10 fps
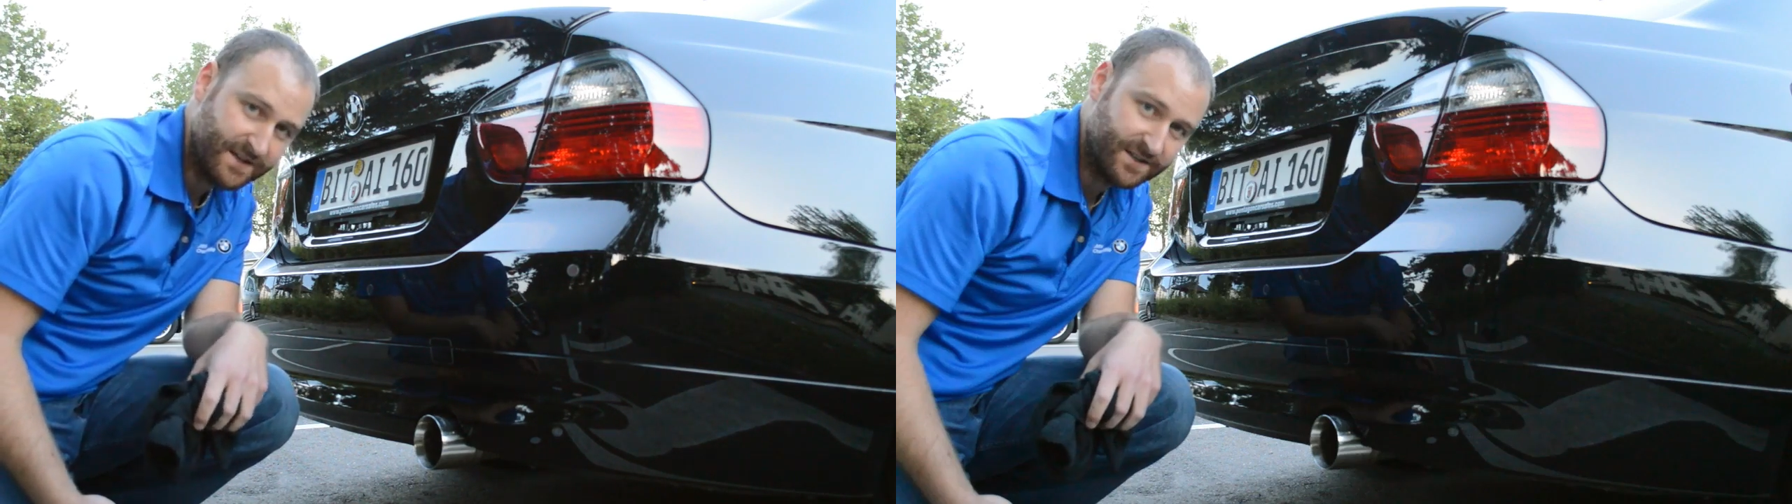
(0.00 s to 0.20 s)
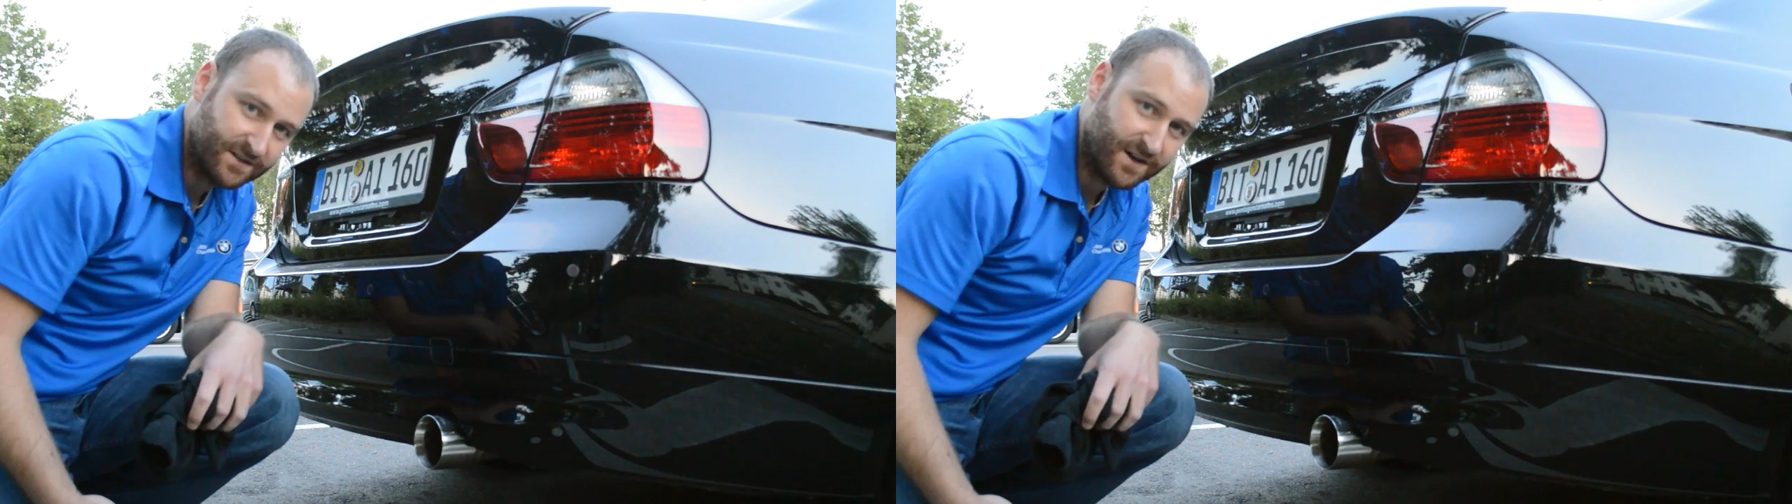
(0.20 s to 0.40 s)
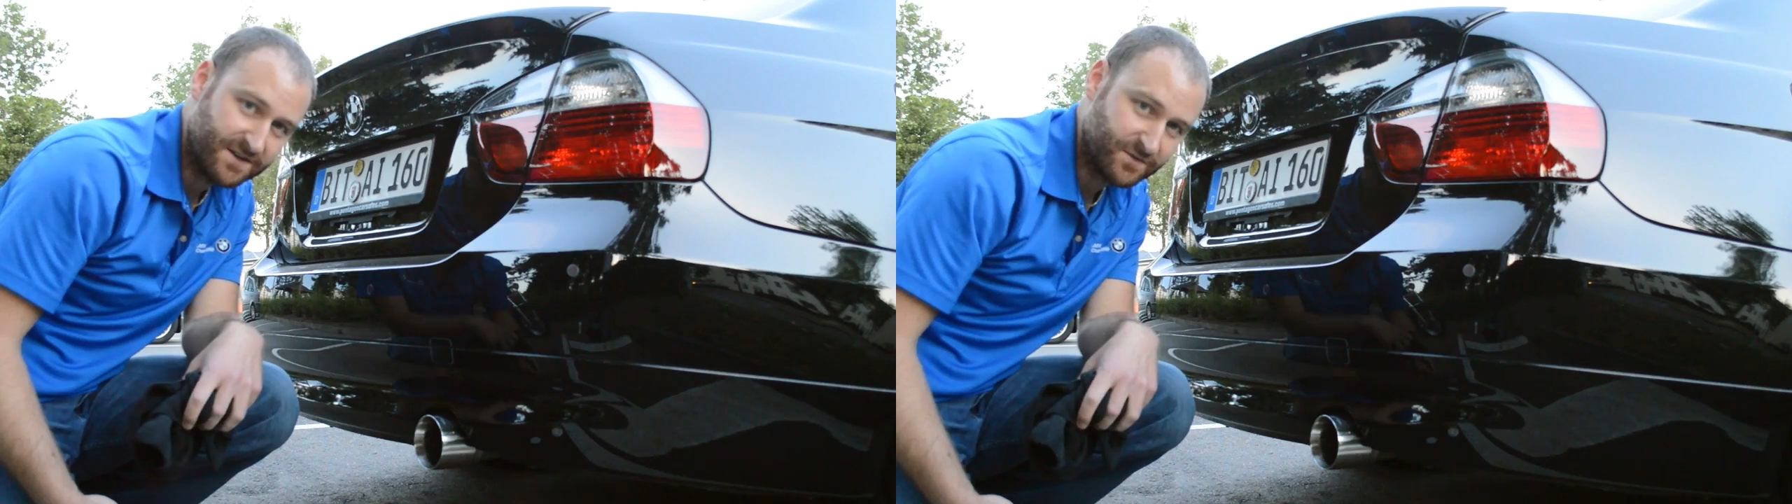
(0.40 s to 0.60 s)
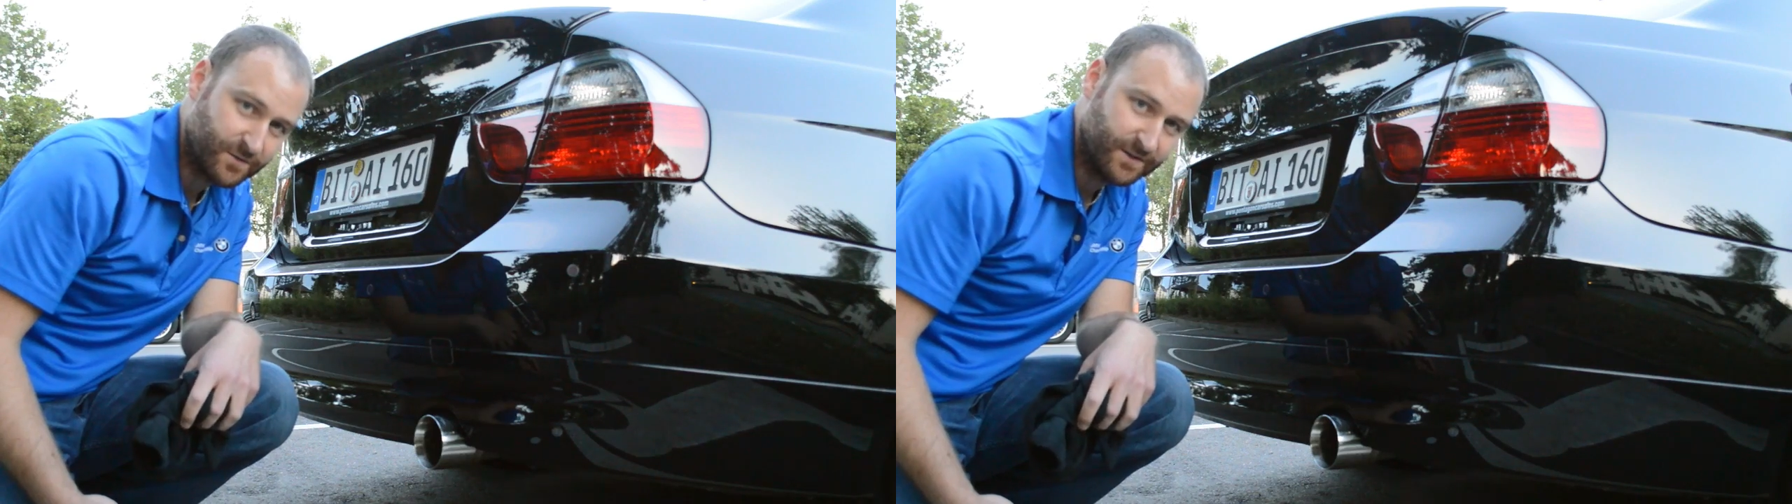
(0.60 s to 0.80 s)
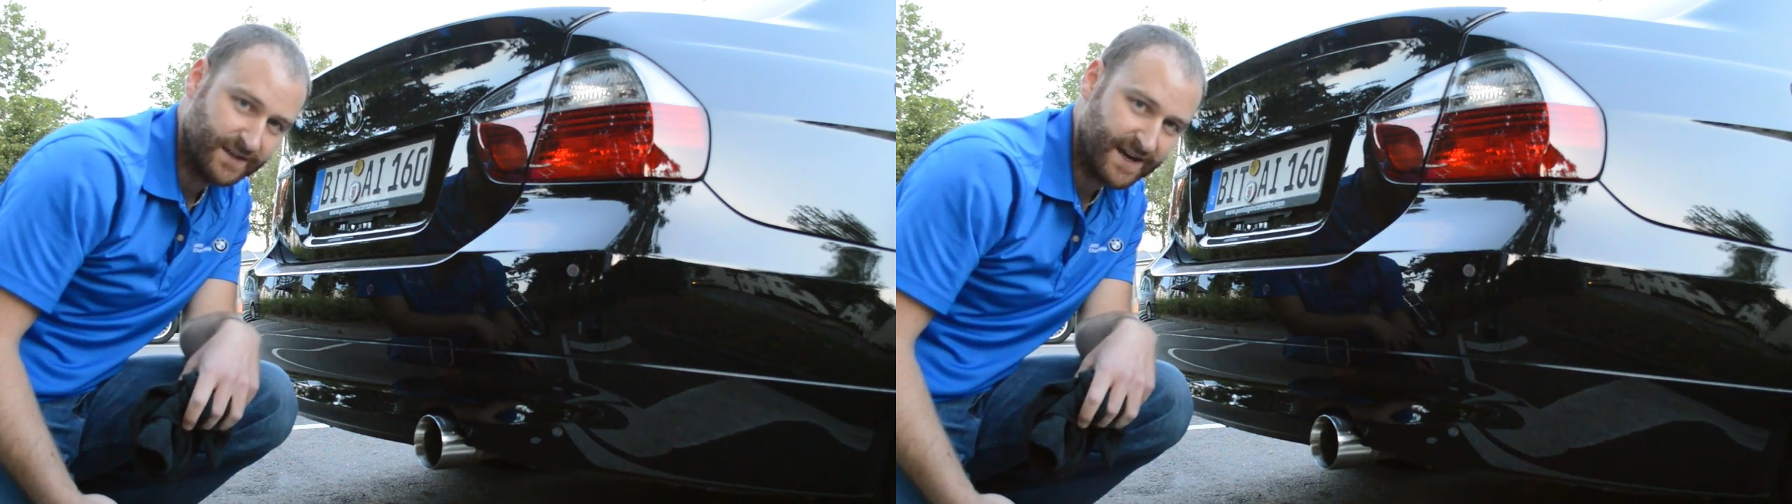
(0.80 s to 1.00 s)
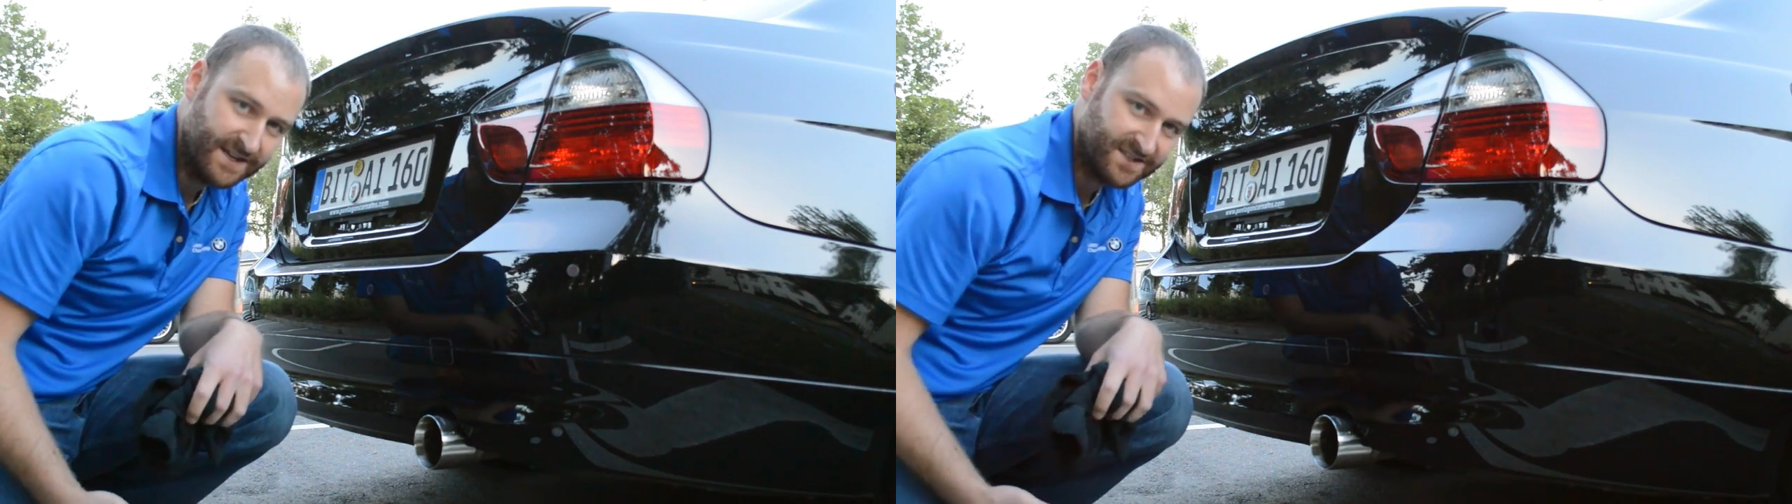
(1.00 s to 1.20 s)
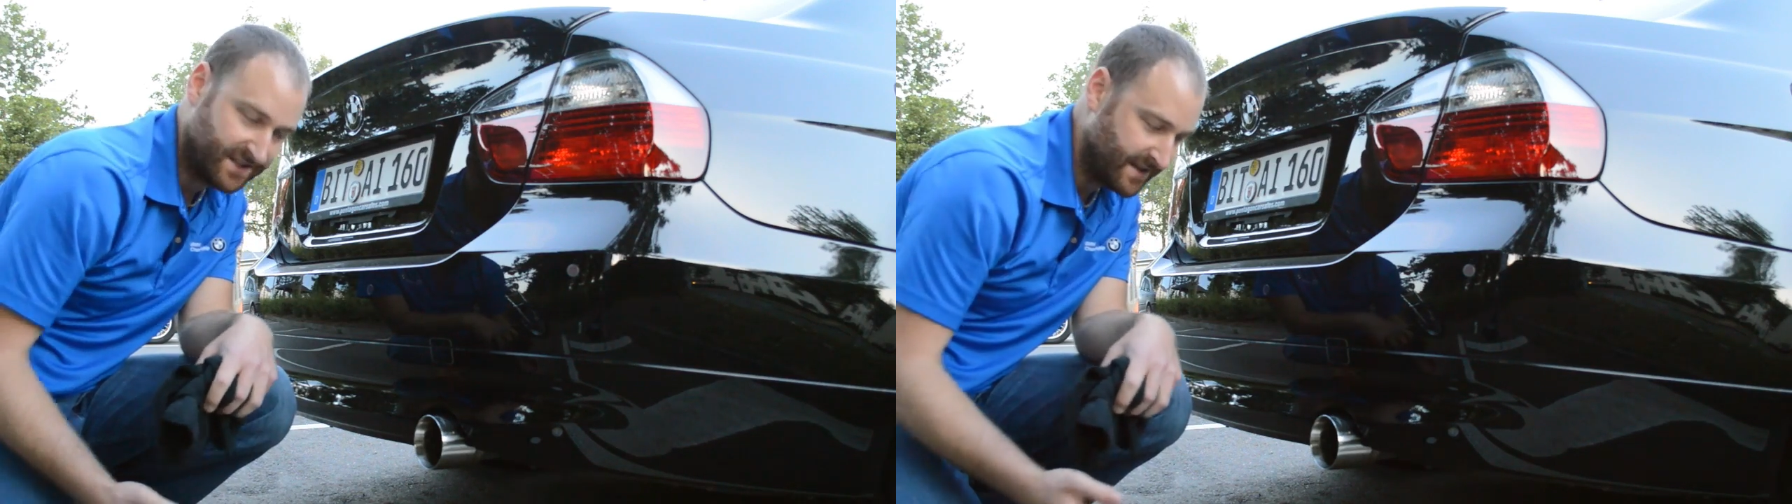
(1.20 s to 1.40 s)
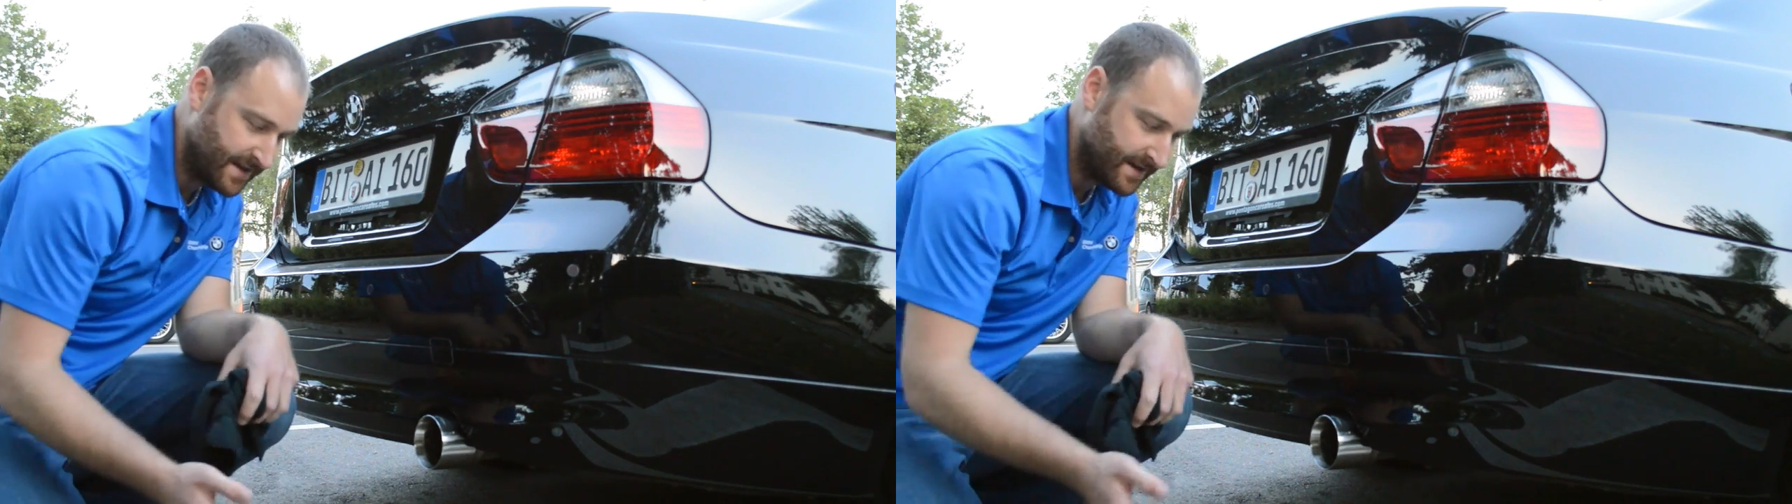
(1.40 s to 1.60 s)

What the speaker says: exhaust real nice, and